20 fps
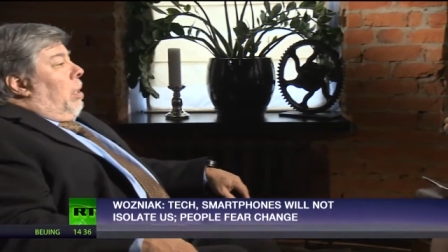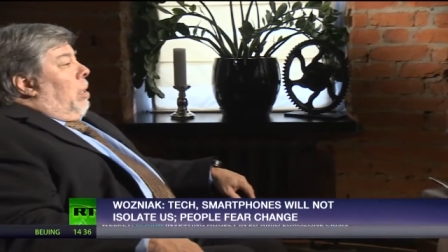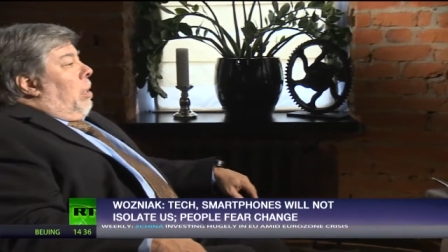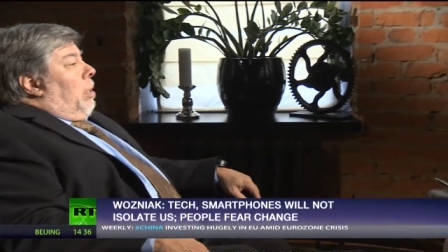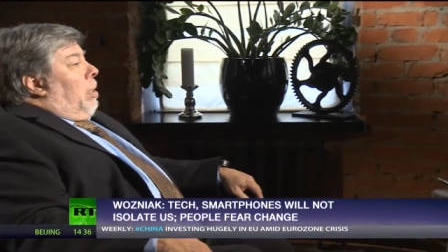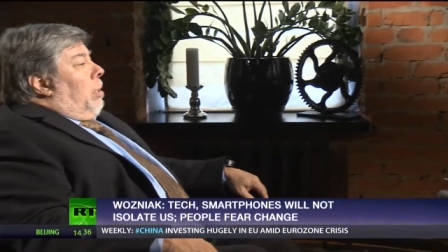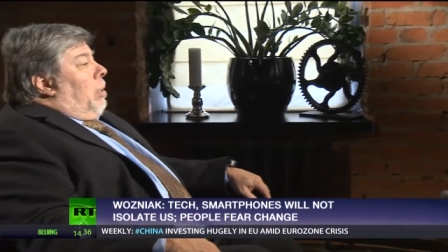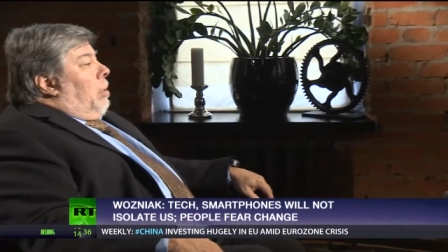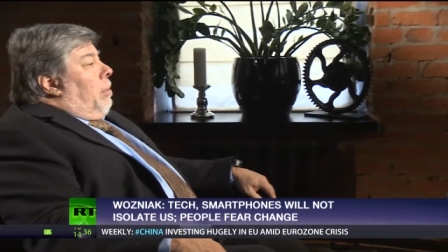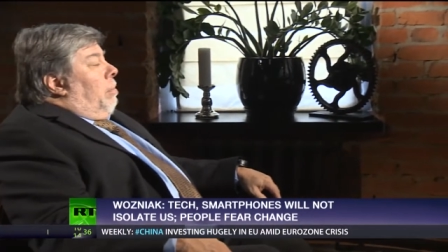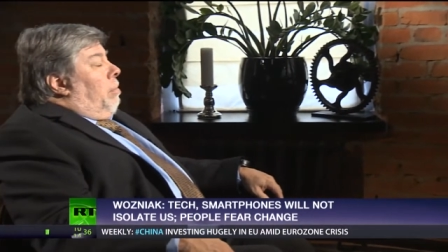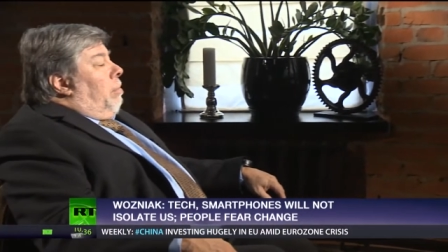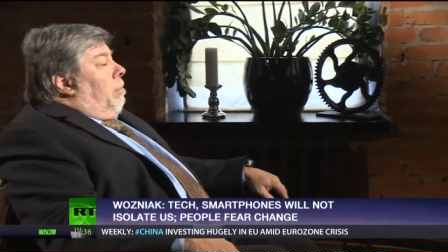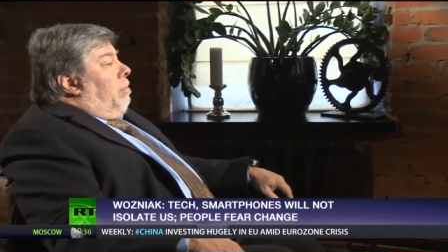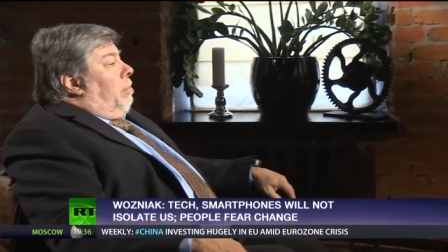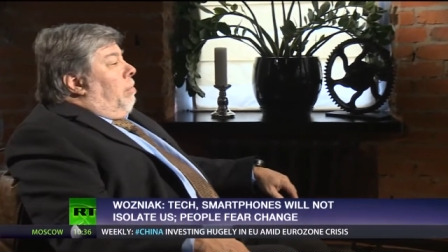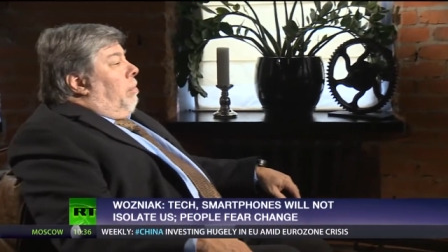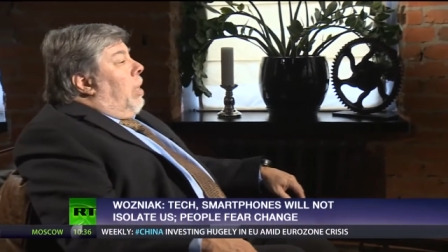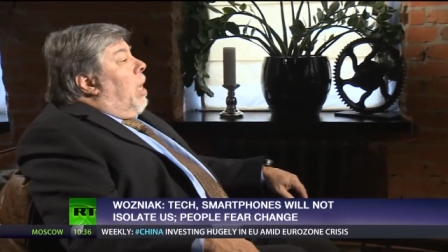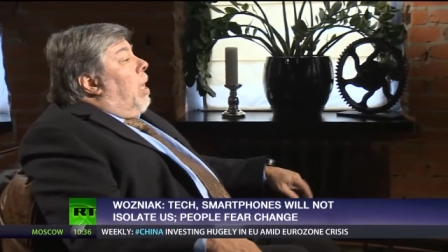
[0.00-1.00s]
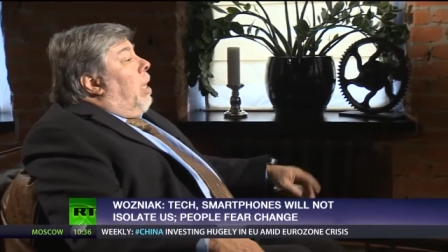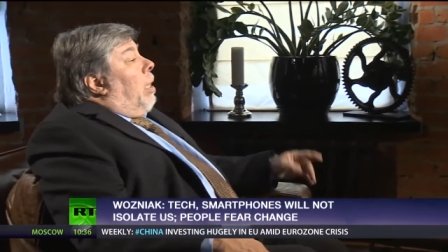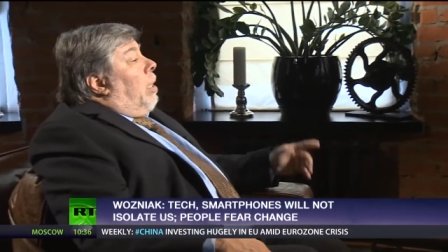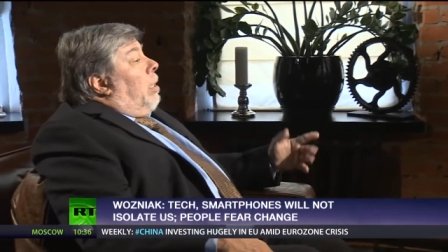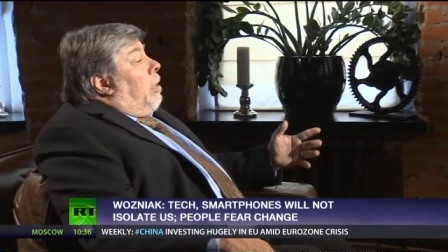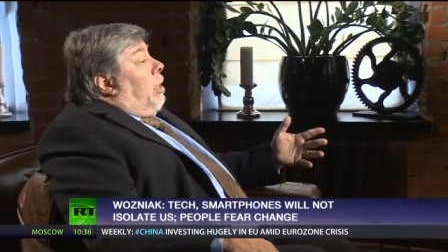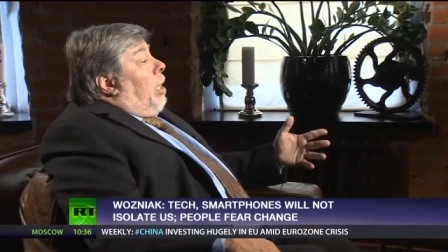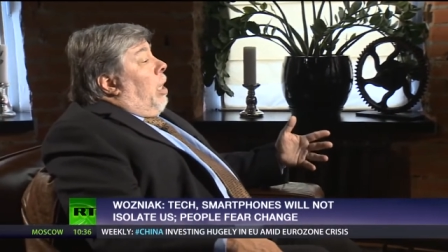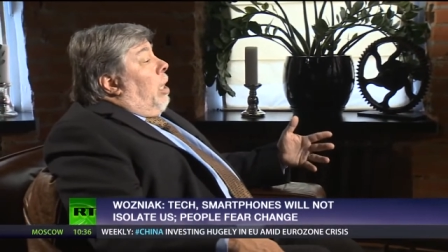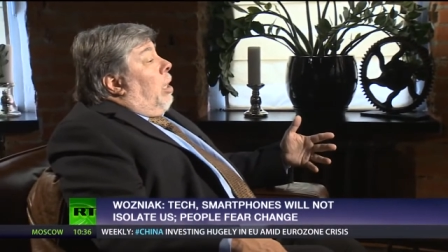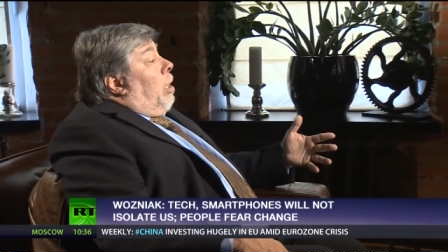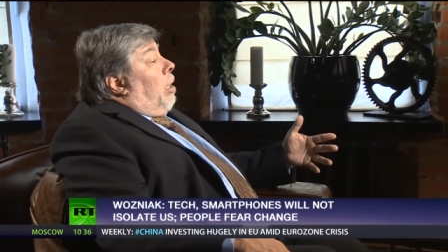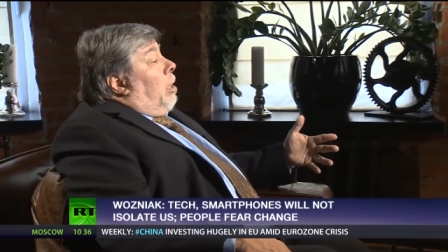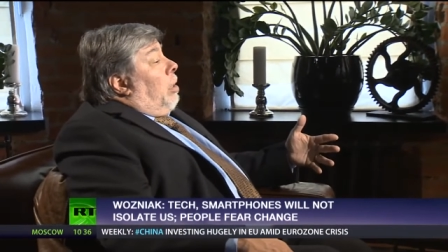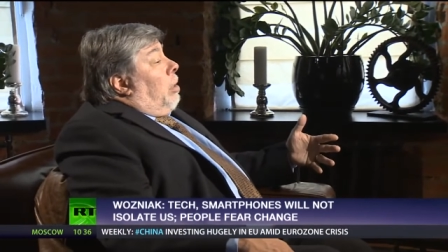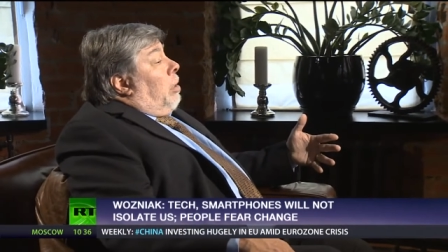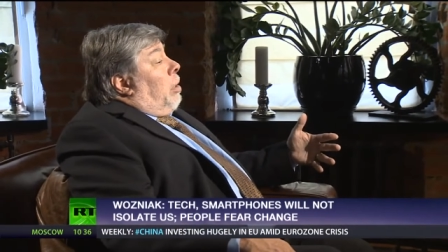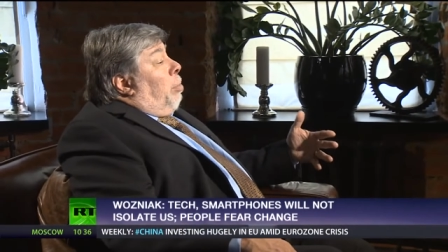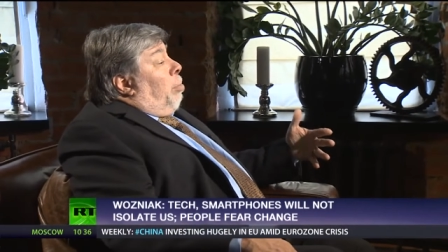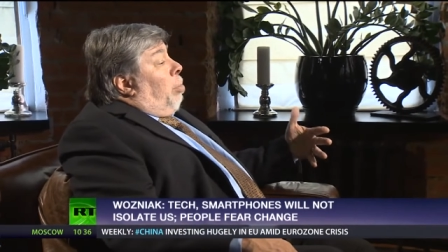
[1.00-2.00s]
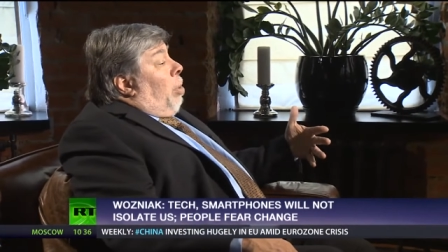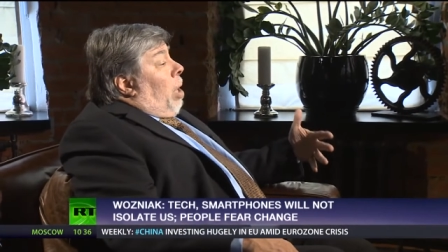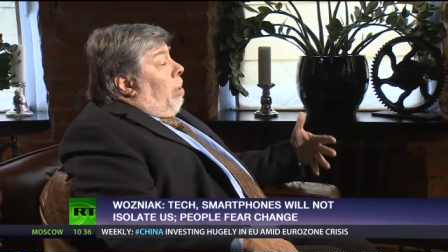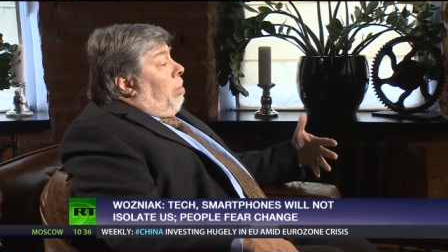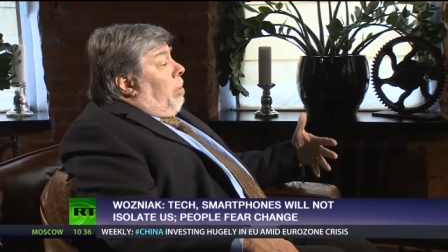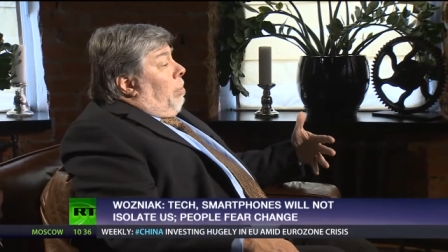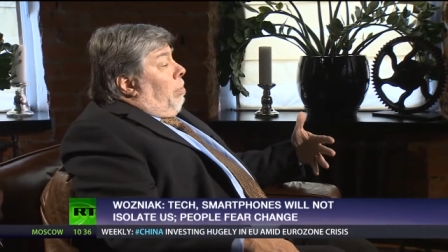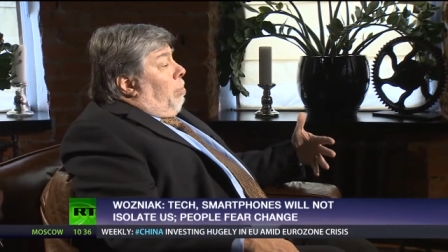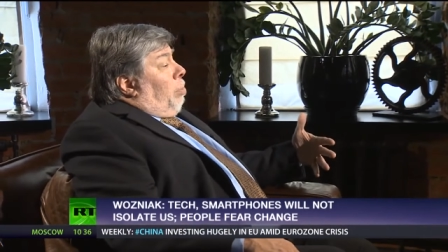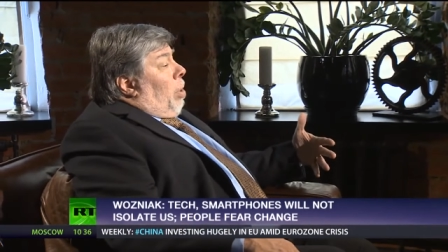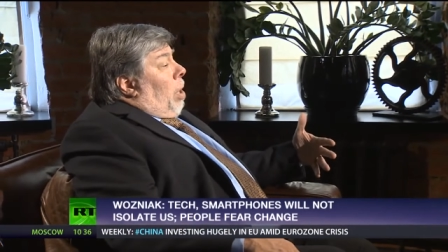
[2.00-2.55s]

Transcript: same as having real friends?